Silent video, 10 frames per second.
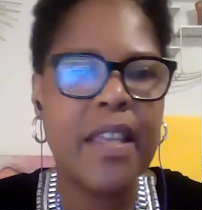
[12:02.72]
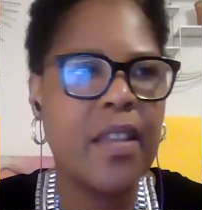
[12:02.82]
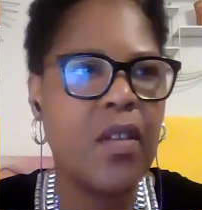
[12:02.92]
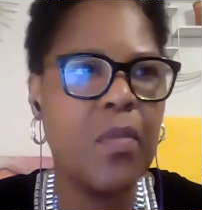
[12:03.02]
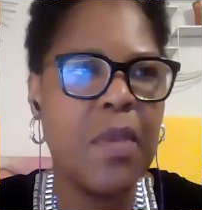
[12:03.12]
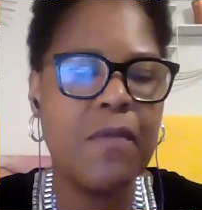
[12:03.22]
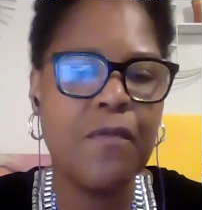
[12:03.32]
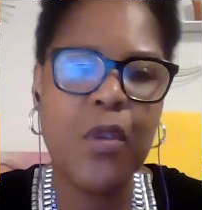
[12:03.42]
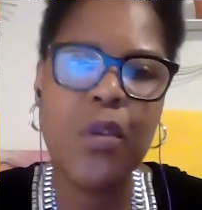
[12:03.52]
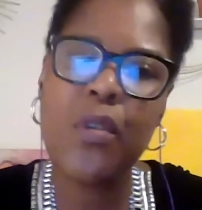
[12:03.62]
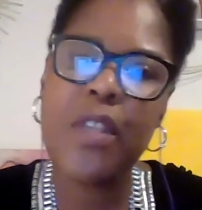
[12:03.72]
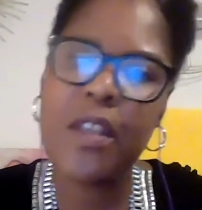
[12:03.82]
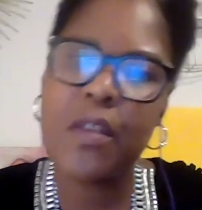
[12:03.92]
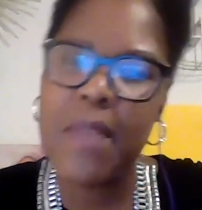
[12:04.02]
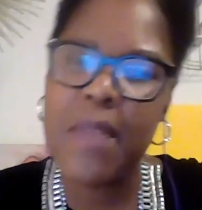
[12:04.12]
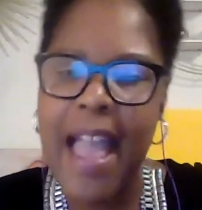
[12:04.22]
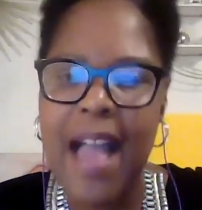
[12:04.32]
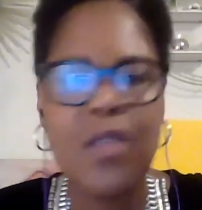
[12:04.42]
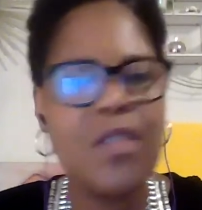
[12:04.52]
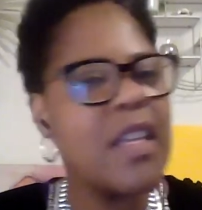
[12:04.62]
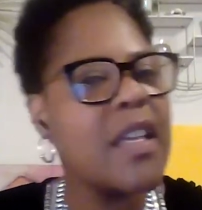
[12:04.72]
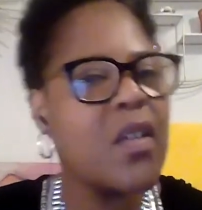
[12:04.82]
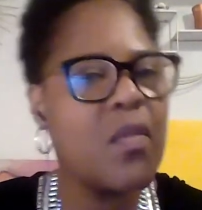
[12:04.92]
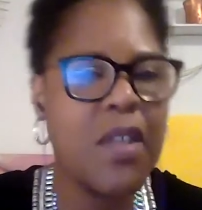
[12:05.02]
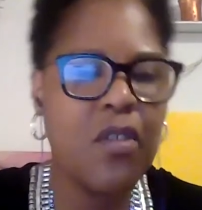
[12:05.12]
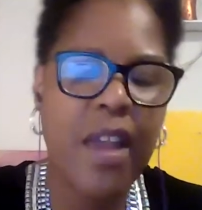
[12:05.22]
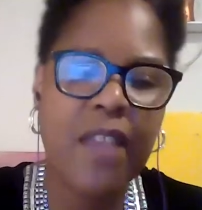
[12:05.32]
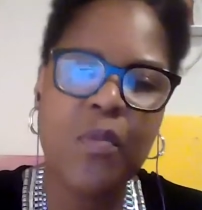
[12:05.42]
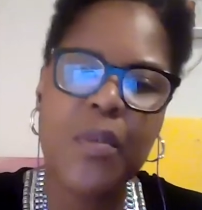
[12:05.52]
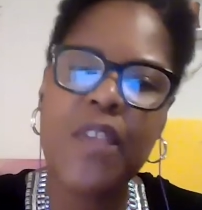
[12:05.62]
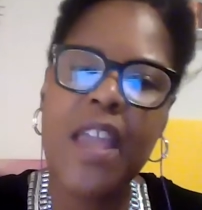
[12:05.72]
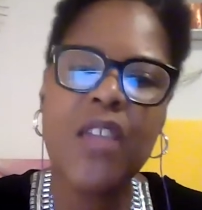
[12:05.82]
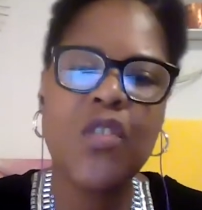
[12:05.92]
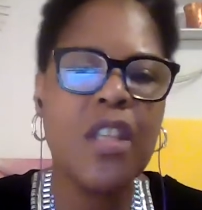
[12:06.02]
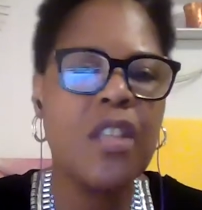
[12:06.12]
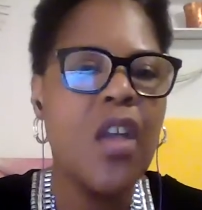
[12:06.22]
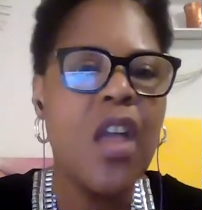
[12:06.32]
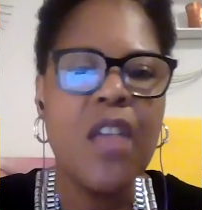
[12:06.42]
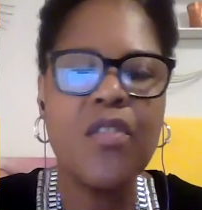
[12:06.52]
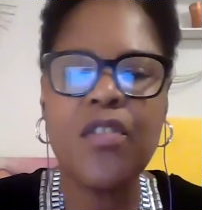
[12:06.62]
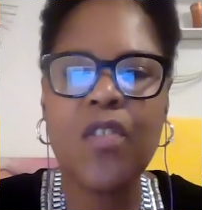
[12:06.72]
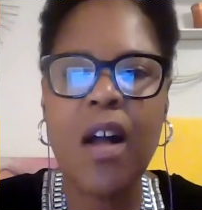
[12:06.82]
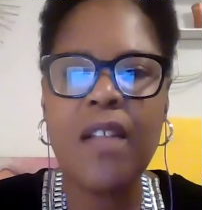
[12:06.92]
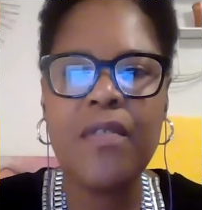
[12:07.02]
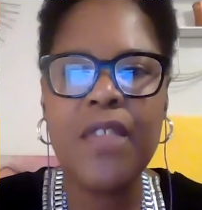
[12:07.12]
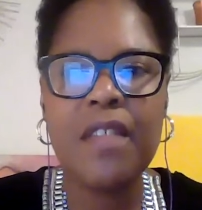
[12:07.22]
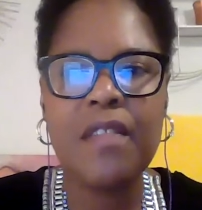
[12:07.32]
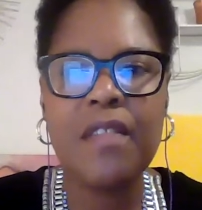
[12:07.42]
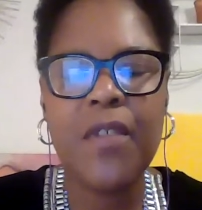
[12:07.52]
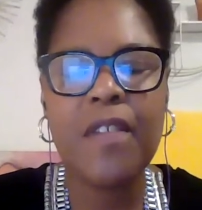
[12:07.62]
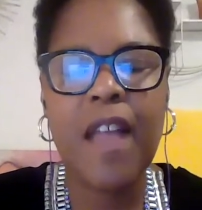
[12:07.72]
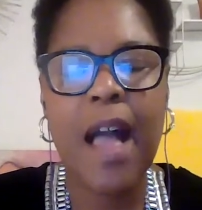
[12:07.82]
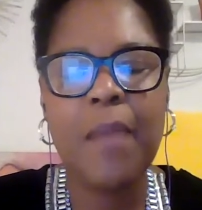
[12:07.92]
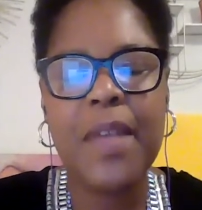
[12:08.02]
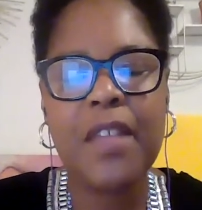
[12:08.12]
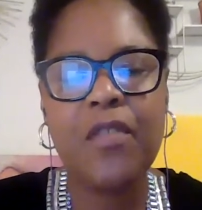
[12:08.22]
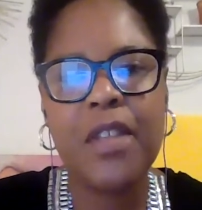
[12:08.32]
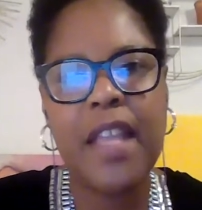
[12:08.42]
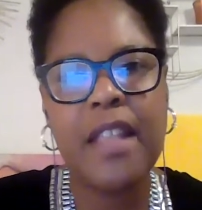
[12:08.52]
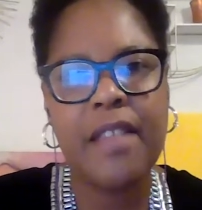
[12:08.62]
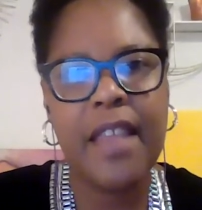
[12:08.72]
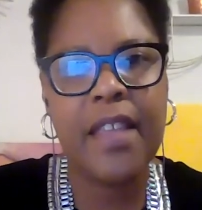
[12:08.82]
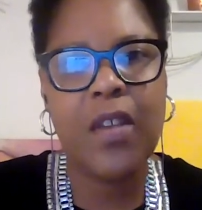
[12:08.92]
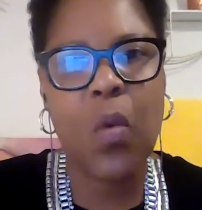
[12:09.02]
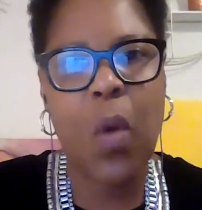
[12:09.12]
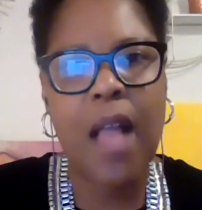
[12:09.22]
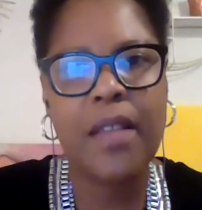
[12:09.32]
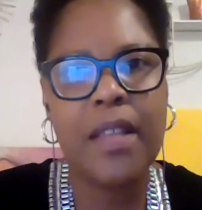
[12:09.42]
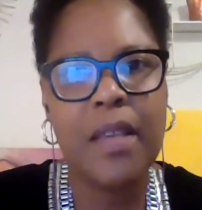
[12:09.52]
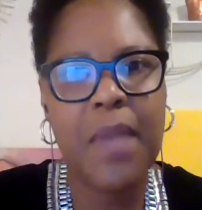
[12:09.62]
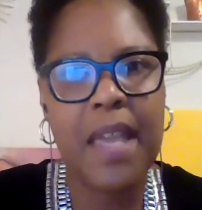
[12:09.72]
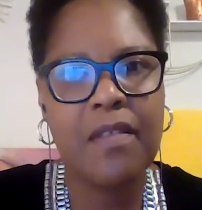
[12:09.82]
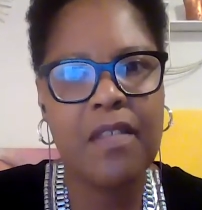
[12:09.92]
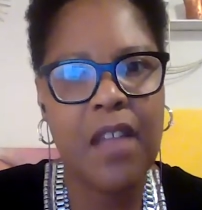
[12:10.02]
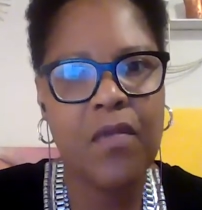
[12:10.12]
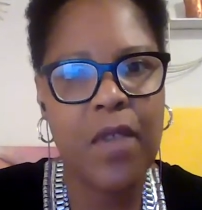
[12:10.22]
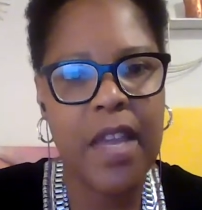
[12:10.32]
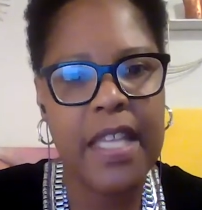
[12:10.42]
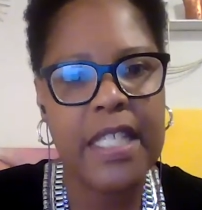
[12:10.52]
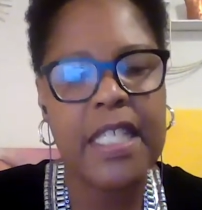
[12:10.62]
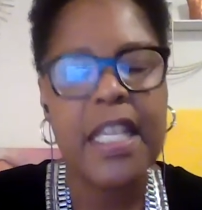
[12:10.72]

It could be food, it could be housing, it could be transportation, just all of these different topics related to inequality based on race.